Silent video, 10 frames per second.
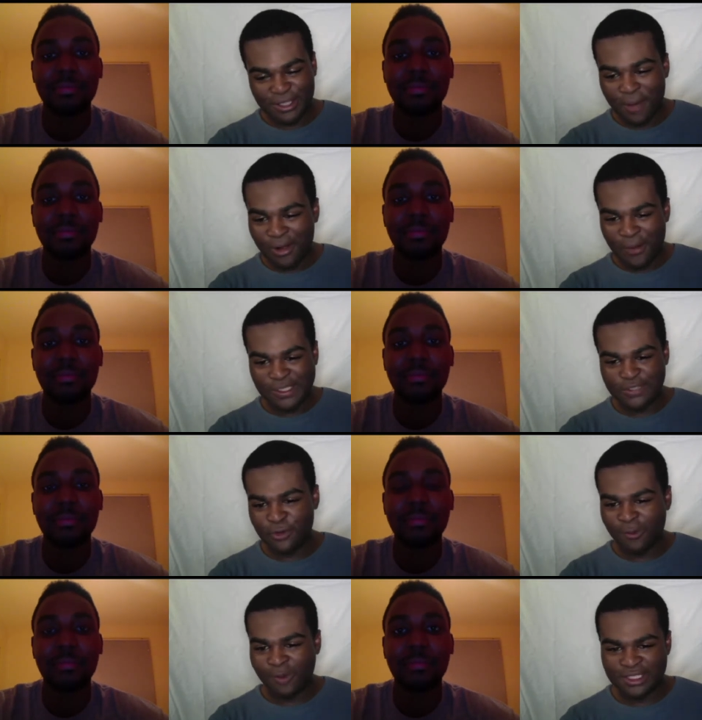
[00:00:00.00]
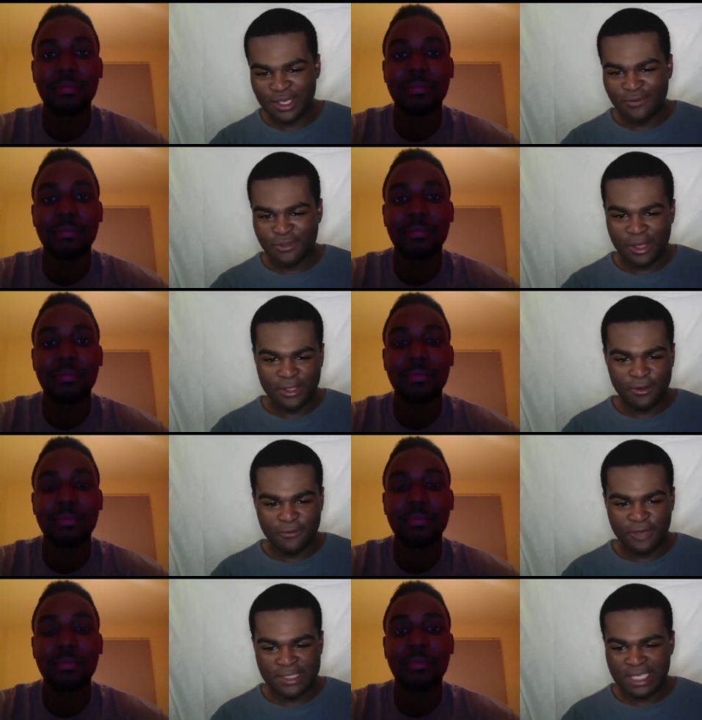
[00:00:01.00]
Speaker 1: so I would always film myself doing
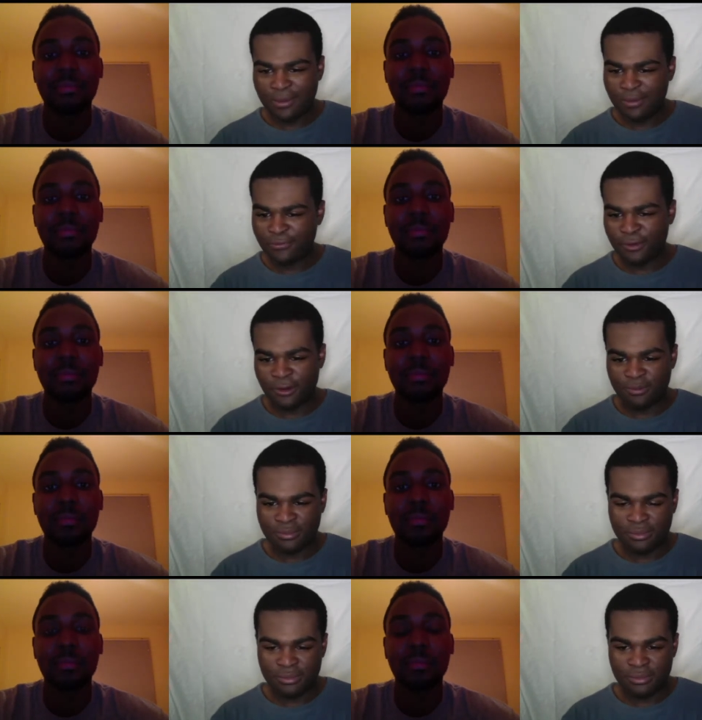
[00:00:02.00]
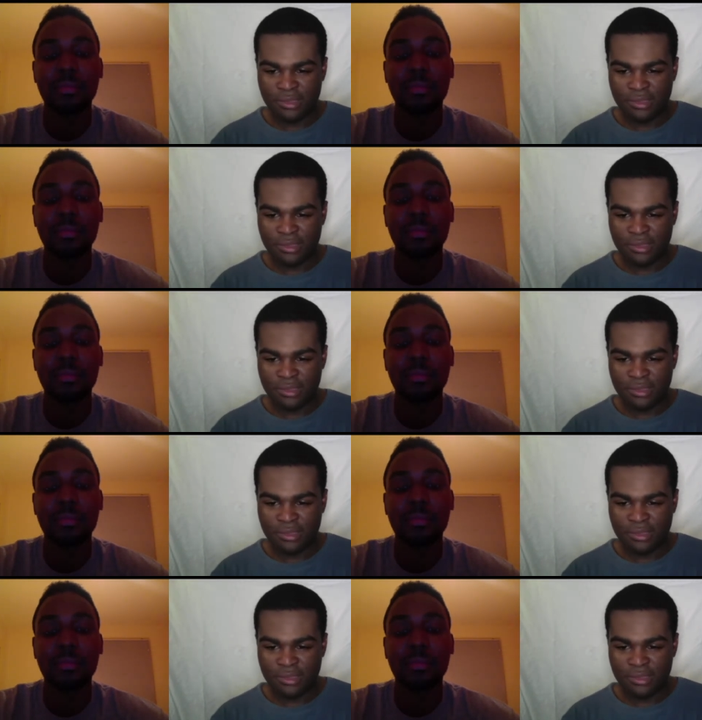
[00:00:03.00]
little events. I would film